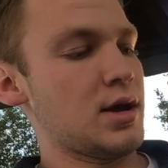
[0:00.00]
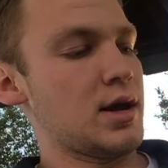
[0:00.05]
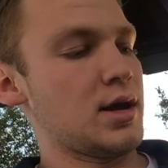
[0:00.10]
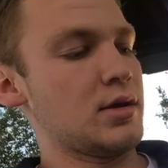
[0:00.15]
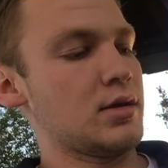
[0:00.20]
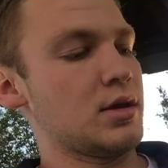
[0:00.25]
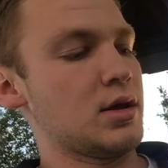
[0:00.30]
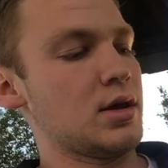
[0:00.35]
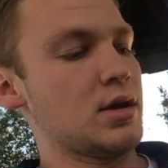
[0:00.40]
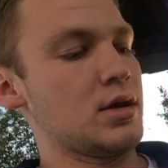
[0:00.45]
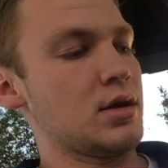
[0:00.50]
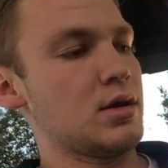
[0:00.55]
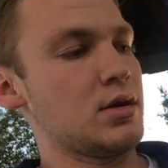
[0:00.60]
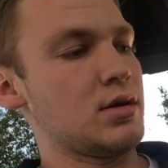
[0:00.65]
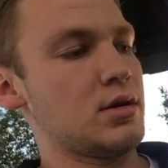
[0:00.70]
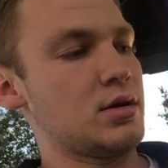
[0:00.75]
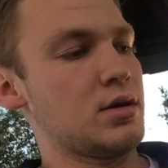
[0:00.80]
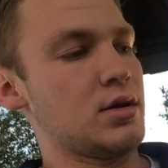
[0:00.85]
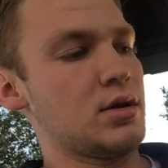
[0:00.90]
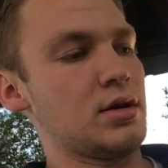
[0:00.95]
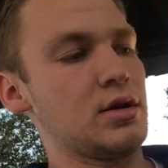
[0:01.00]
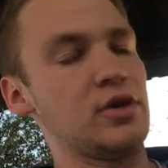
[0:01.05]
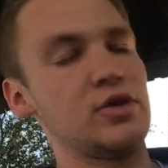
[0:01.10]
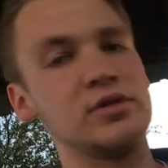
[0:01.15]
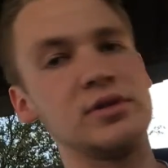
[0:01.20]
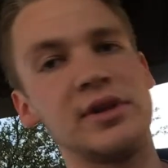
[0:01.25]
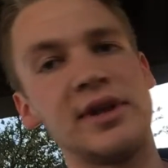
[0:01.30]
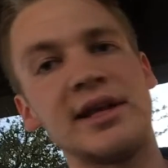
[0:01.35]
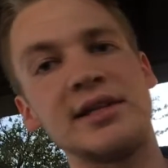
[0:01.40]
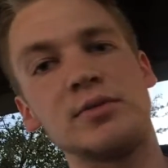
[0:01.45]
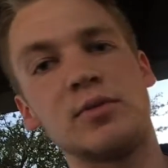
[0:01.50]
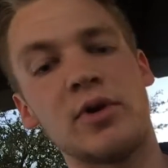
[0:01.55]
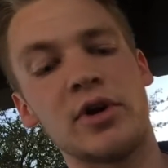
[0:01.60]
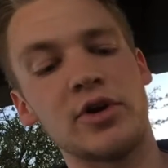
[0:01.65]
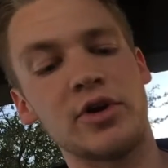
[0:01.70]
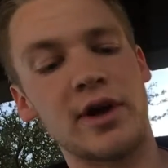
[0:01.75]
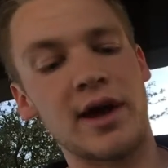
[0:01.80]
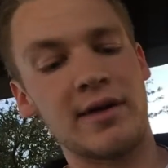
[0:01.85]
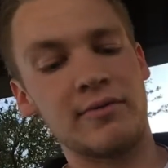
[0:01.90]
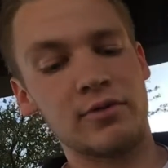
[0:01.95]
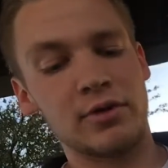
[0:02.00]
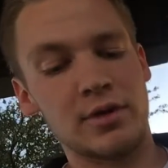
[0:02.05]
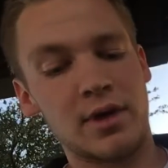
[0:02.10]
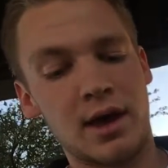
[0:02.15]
and then use less water after